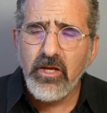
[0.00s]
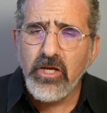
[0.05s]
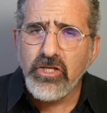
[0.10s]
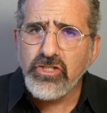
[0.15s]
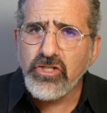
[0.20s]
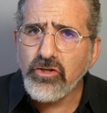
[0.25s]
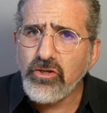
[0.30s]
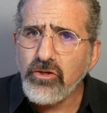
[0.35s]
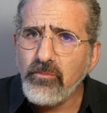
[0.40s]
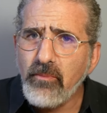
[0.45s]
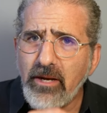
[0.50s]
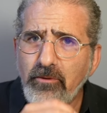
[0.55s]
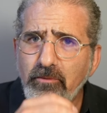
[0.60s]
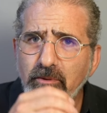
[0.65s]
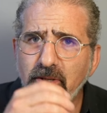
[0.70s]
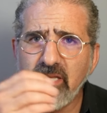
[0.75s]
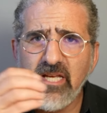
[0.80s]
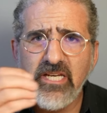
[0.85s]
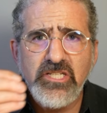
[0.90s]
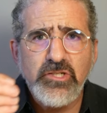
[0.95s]
So you might
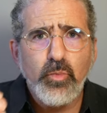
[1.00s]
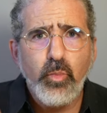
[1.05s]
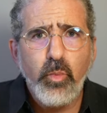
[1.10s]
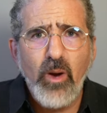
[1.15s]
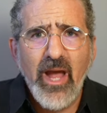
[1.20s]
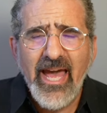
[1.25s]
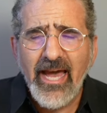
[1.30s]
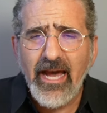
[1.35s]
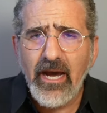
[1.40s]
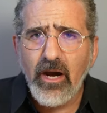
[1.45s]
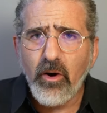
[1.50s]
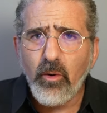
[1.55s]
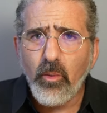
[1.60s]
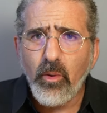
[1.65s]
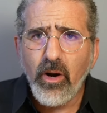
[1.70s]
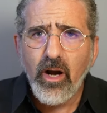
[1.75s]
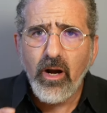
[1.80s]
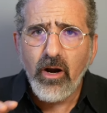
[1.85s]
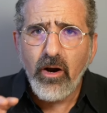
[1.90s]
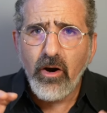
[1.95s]
realize, wow,
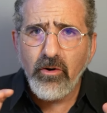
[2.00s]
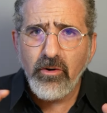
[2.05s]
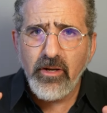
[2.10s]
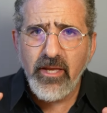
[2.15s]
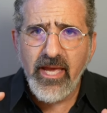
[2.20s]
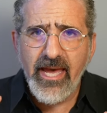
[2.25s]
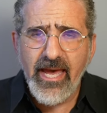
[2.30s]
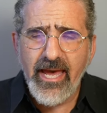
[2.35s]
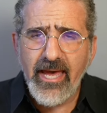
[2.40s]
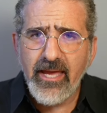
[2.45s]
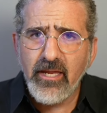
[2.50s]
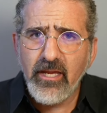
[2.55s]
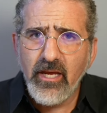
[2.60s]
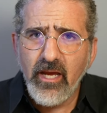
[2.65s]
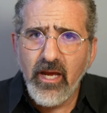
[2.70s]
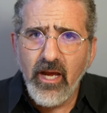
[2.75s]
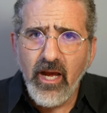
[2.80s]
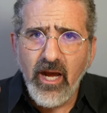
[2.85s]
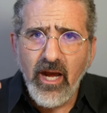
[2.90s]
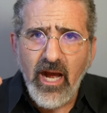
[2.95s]
okay,
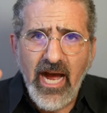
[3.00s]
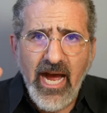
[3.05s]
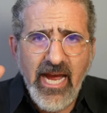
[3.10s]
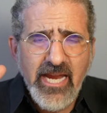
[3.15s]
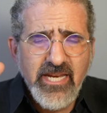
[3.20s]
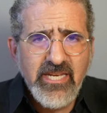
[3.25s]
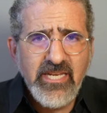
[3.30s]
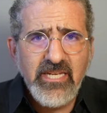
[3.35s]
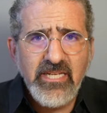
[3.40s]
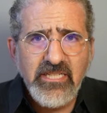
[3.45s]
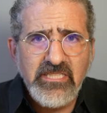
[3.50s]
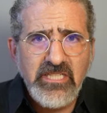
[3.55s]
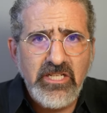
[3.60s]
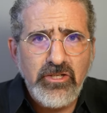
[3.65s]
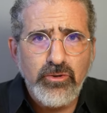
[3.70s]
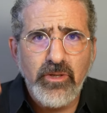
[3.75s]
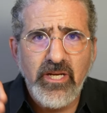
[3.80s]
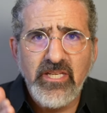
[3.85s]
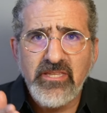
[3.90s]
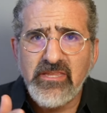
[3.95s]
I need to
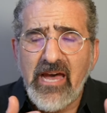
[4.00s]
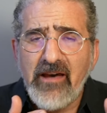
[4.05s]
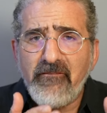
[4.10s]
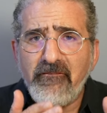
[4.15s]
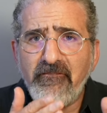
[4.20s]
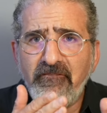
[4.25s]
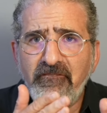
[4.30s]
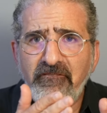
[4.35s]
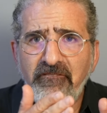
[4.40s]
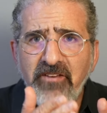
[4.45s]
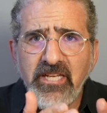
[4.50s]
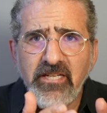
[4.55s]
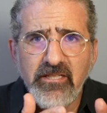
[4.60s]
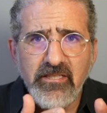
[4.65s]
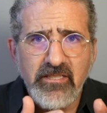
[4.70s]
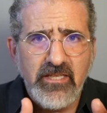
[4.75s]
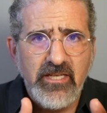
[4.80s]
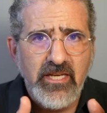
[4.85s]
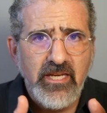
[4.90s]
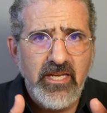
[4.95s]
create that
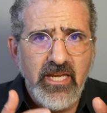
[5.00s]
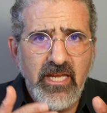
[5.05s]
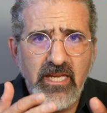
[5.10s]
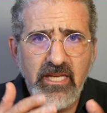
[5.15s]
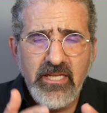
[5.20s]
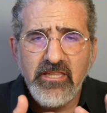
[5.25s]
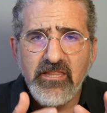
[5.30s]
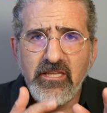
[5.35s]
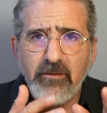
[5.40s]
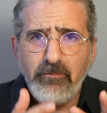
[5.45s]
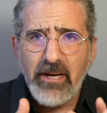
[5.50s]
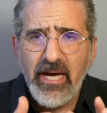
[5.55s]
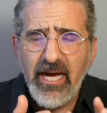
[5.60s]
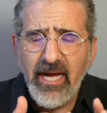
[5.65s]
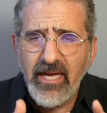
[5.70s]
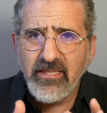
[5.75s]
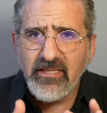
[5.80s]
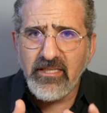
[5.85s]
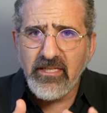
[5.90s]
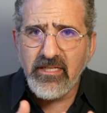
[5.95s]
feeling in the
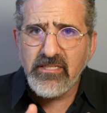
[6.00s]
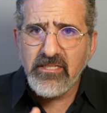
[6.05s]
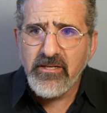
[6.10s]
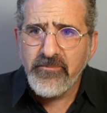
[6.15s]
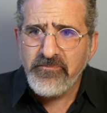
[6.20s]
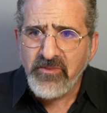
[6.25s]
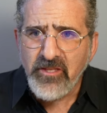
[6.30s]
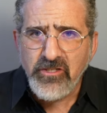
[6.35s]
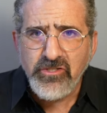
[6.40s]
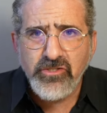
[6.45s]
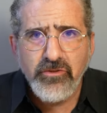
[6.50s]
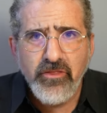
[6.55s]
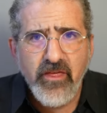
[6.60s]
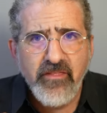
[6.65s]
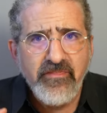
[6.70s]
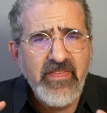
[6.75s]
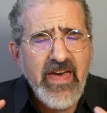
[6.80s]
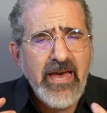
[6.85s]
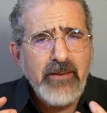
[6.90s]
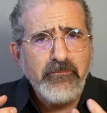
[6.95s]
pilot so
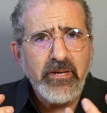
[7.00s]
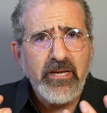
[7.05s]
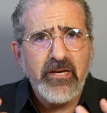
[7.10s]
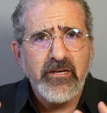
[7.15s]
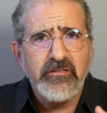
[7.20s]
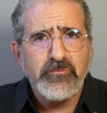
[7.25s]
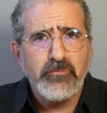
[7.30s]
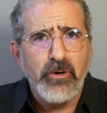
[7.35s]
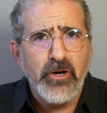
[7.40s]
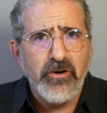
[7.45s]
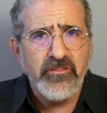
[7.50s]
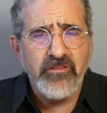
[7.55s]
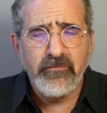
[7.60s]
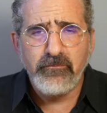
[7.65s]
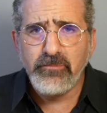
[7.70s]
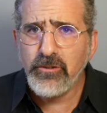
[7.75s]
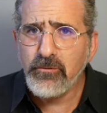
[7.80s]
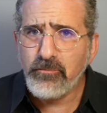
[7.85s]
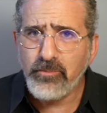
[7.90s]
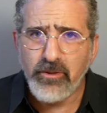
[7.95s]
that that becomes part of the
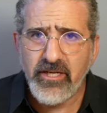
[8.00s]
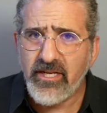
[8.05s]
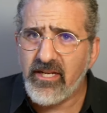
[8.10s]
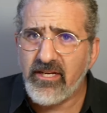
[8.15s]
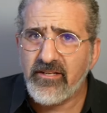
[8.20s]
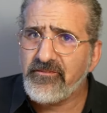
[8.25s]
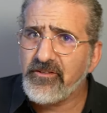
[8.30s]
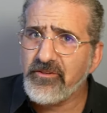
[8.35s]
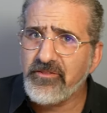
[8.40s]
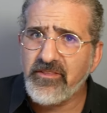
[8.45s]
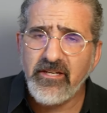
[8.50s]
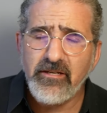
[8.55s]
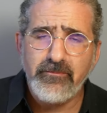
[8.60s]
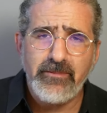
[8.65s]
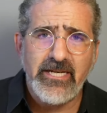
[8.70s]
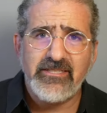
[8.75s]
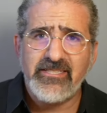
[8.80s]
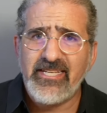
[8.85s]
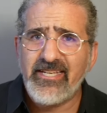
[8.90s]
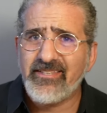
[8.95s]
blueprint. And if you think
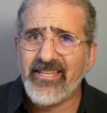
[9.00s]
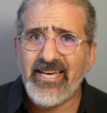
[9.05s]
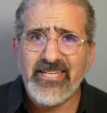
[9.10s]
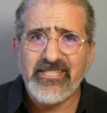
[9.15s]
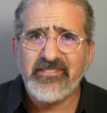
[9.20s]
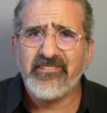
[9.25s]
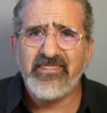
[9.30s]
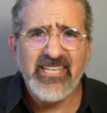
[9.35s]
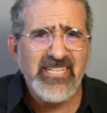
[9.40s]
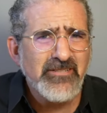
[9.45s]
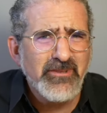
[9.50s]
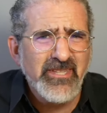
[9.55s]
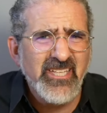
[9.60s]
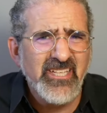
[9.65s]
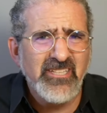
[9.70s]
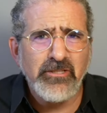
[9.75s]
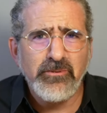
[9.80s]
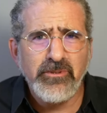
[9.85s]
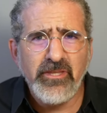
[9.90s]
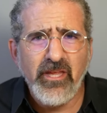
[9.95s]
about Ted Lasso, that's what they
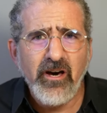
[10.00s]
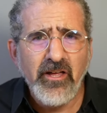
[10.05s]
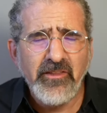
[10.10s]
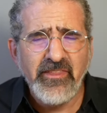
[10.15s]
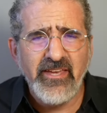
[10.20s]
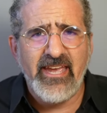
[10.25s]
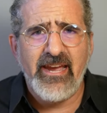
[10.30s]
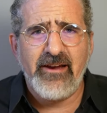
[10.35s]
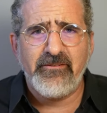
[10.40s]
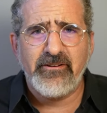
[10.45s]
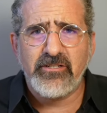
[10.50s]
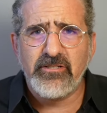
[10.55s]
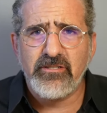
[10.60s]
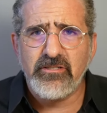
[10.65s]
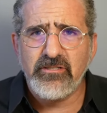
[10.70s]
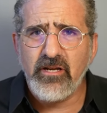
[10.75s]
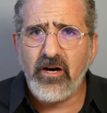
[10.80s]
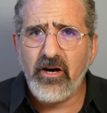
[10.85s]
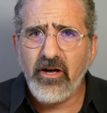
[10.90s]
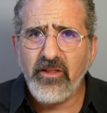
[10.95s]
do with all the
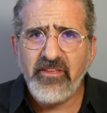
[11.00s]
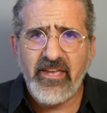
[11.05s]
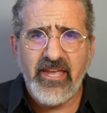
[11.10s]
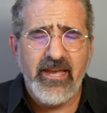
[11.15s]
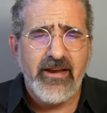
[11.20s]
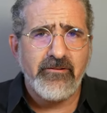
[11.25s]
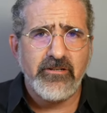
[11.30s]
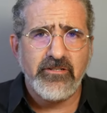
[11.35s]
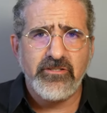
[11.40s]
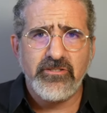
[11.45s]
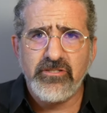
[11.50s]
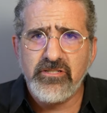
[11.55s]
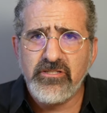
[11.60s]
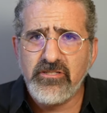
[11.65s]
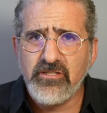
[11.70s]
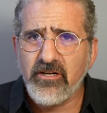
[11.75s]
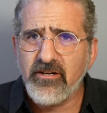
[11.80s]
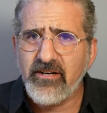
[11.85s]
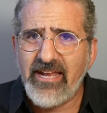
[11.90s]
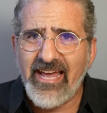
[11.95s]
characters. All the characters
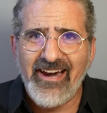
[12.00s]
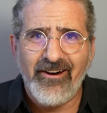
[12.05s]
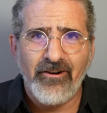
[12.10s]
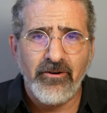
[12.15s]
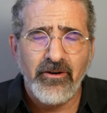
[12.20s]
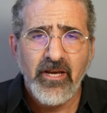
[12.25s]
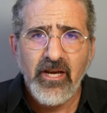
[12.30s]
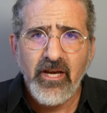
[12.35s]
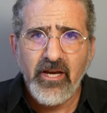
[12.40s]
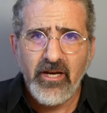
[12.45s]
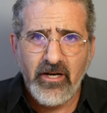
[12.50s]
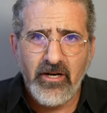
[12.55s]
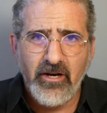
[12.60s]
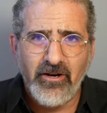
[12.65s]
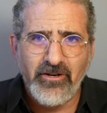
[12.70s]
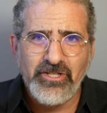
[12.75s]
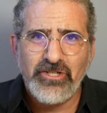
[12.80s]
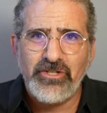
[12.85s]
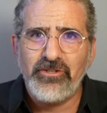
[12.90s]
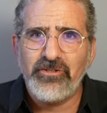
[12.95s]
start out
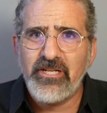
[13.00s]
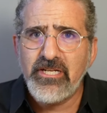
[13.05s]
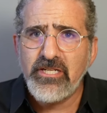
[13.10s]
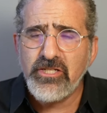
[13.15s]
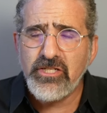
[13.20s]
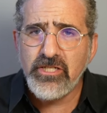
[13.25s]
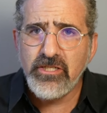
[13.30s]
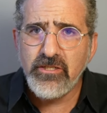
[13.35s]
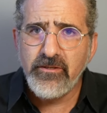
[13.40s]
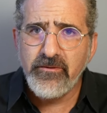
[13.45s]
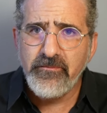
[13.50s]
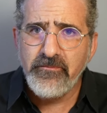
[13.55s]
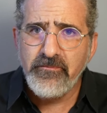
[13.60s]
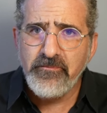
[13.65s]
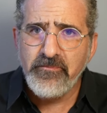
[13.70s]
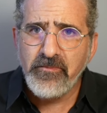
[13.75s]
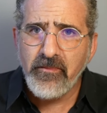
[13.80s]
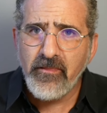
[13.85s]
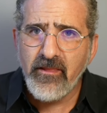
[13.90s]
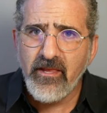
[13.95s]
cartoonish,
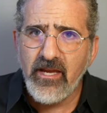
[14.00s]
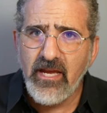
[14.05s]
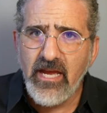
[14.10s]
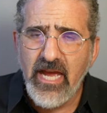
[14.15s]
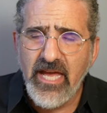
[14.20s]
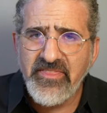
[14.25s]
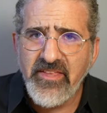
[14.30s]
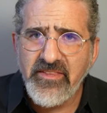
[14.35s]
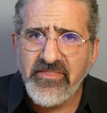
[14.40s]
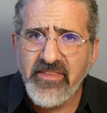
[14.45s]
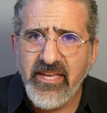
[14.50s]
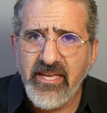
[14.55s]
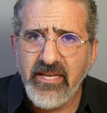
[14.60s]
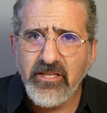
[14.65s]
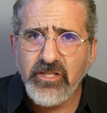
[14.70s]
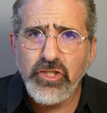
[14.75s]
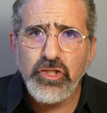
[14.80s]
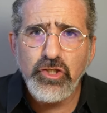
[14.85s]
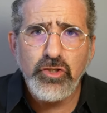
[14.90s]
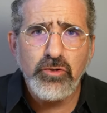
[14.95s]
and then they
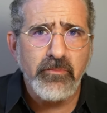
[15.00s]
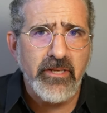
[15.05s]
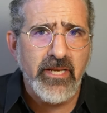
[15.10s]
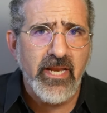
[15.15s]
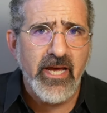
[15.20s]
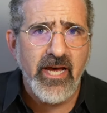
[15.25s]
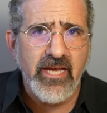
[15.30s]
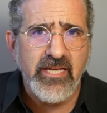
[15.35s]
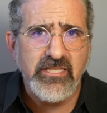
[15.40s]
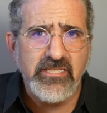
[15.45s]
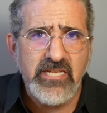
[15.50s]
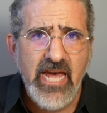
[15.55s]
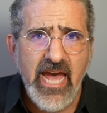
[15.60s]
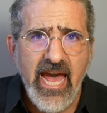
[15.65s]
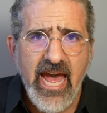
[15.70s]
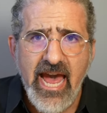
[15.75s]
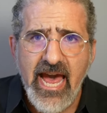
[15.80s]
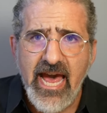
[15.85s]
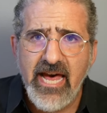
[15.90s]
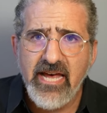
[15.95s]
get humanized
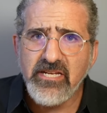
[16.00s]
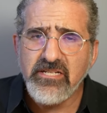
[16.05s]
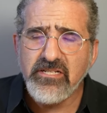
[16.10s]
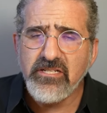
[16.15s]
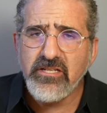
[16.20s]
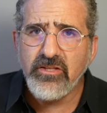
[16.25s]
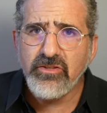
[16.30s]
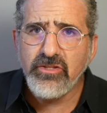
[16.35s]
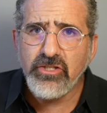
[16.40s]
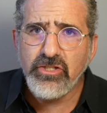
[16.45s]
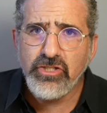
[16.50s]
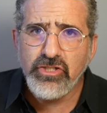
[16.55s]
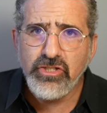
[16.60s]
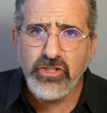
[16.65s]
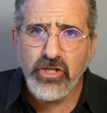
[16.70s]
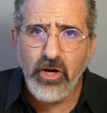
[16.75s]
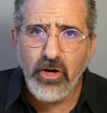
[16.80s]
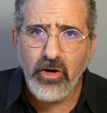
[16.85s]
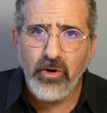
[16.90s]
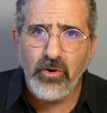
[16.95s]
as the
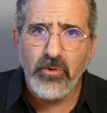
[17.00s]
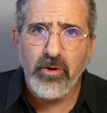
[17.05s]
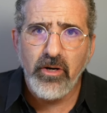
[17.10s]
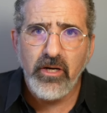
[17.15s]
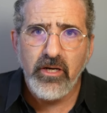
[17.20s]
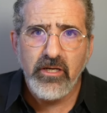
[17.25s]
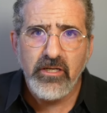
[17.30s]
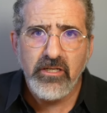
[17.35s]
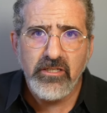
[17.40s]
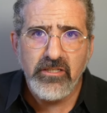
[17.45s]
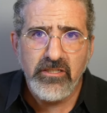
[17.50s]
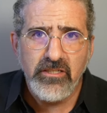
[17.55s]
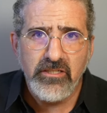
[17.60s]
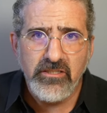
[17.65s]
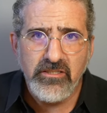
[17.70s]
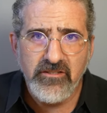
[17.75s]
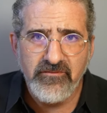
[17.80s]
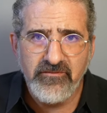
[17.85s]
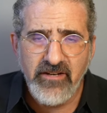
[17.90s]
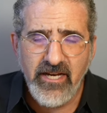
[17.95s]
show
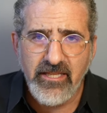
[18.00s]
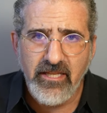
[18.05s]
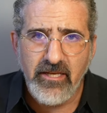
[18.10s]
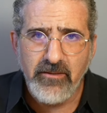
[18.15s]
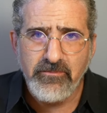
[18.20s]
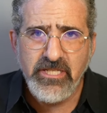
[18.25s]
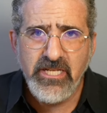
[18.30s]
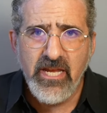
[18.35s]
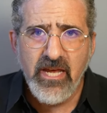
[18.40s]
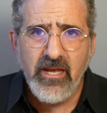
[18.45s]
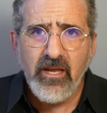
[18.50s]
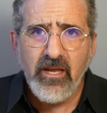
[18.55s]
develops.